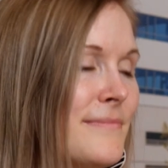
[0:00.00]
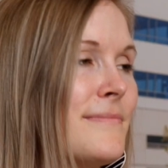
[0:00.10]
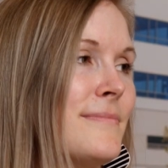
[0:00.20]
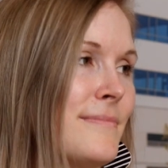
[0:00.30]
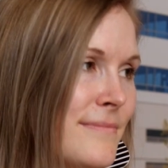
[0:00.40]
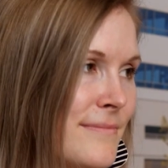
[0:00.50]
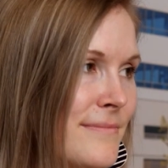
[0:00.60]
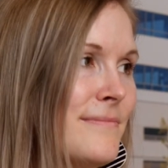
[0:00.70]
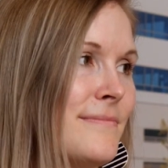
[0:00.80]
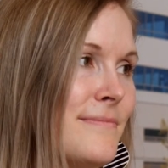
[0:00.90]
or
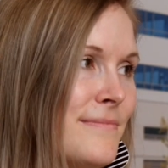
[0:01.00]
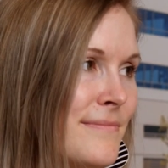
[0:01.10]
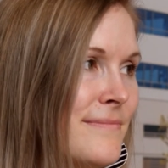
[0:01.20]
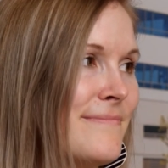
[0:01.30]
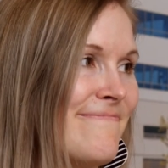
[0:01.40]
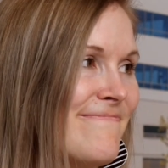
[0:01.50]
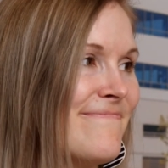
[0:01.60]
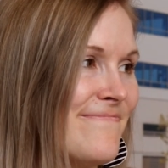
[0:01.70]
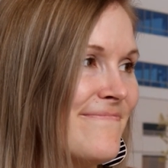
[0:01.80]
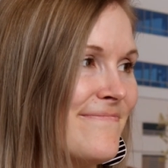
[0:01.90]
what kinds of foods can we
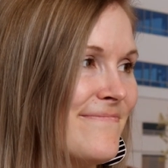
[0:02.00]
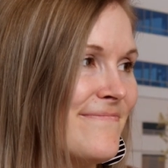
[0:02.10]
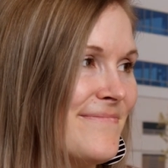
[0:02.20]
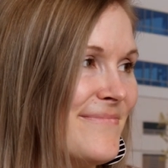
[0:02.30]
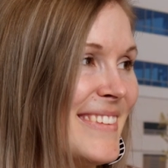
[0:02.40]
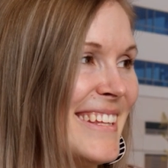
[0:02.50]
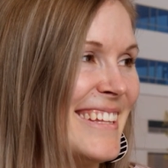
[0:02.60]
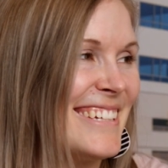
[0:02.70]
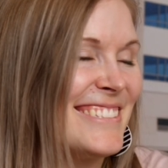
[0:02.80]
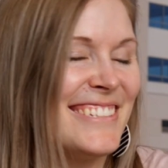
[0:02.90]
eat mindfully?
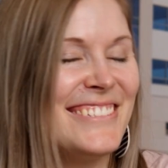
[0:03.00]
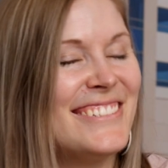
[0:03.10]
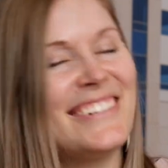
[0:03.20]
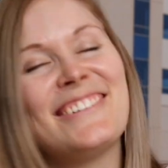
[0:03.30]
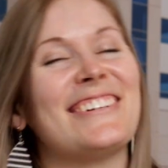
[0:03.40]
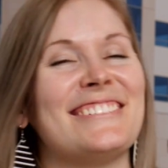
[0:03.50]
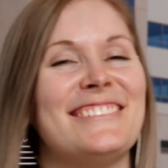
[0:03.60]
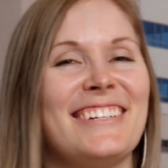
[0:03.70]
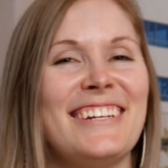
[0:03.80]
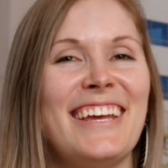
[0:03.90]
That's such a good
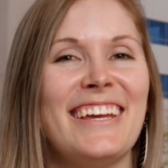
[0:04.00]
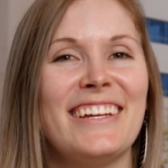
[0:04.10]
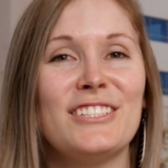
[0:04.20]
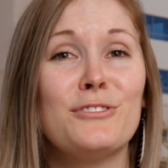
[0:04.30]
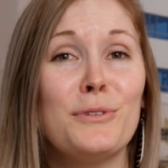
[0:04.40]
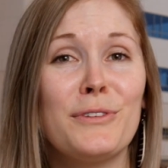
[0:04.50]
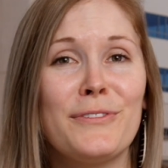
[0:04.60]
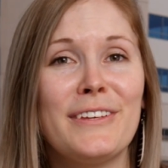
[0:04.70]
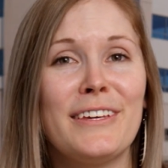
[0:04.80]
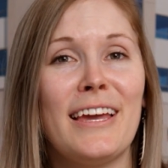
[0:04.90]
question, and
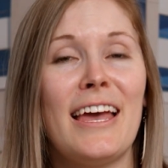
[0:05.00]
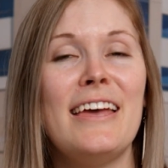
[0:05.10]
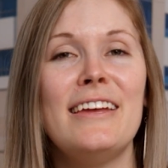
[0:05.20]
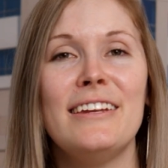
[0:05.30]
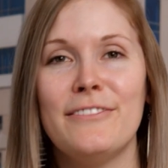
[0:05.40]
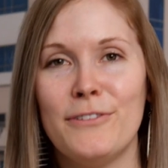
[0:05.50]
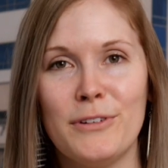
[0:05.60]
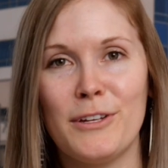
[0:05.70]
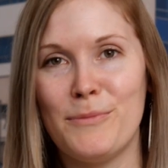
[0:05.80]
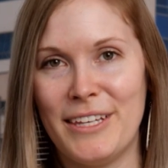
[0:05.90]
truthfully, any food
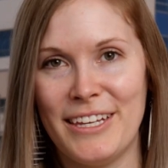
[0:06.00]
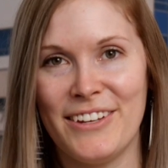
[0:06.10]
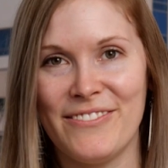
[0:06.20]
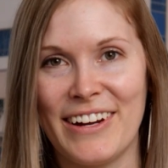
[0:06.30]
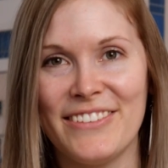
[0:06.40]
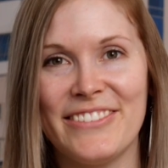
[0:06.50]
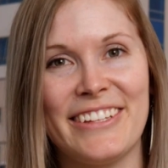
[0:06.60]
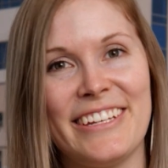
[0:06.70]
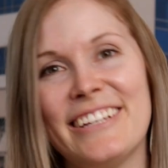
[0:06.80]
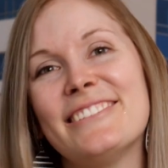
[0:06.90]
can be eaten
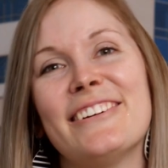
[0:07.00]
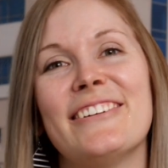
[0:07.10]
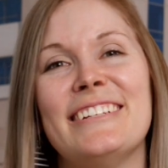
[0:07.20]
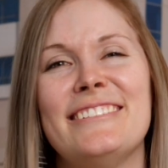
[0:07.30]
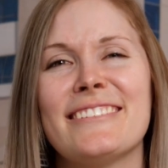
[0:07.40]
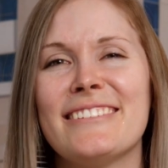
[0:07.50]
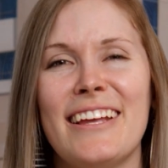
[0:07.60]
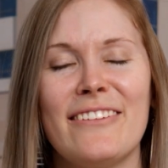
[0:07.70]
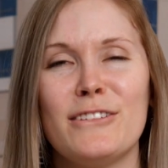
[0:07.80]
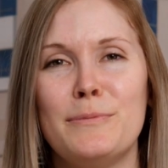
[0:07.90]
mindfully. So it doesn't
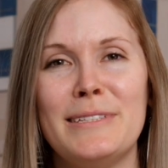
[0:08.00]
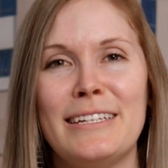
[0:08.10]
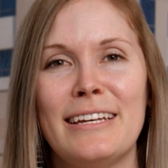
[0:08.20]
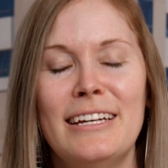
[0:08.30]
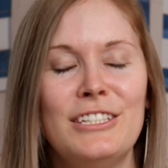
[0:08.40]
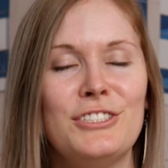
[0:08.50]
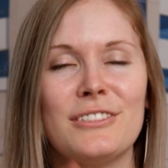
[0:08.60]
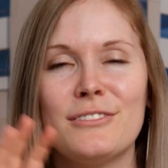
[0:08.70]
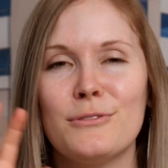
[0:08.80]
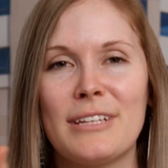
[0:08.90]
have to be
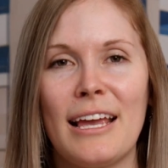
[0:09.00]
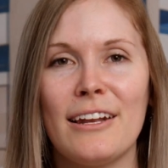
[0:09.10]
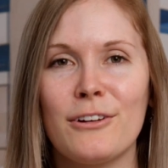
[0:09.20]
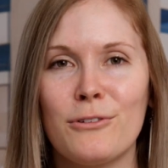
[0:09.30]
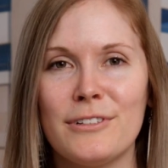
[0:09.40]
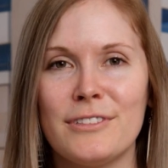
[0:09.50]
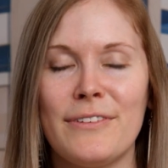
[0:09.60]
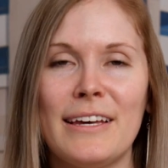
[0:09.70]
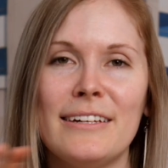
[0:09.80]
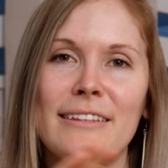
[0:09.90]
just those categories of
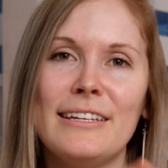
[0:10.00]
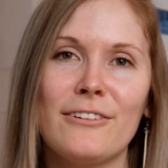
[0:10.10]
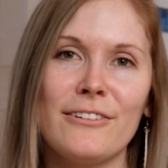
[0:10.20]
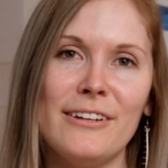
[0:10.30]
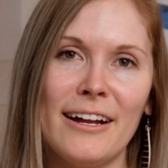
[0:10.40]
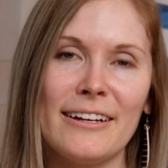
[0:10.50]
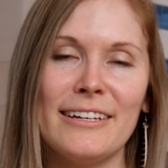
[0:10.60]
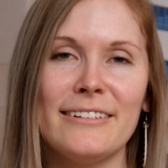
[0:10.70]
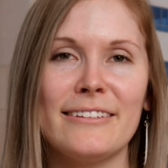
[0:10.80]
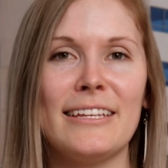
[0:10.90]
healthy or not
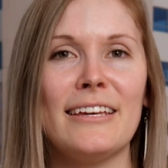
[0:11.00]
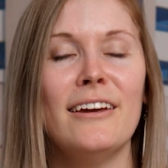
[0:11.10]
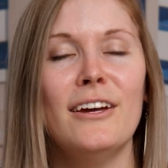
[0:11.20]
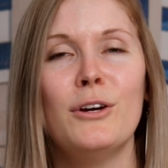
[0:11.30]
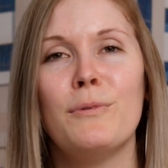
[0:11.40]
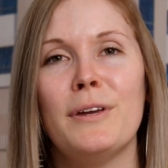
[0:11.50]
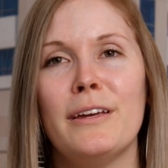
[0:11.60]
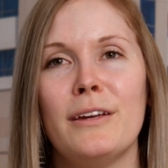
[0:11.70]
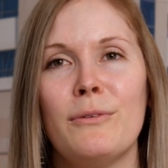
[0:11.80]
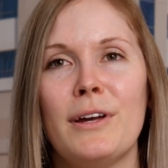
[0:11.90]
healthy.
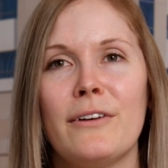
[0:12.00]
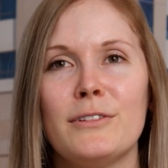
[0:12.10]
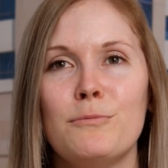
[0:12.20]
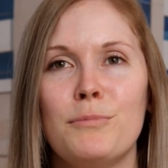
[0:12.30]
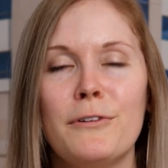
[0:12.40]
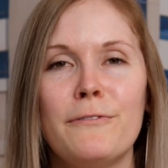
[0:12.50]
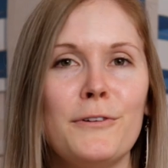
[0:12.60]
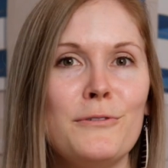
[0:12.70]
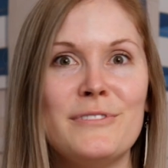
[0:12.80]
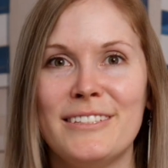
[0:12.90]
We often put
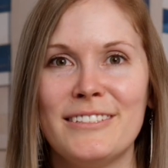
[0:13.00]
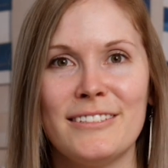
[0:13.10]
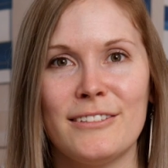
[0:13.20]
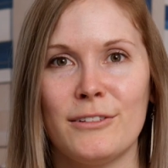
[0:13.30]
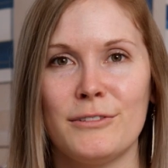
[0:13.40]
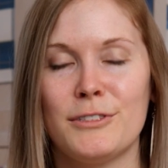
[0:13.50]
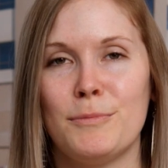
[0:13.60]
foods into those,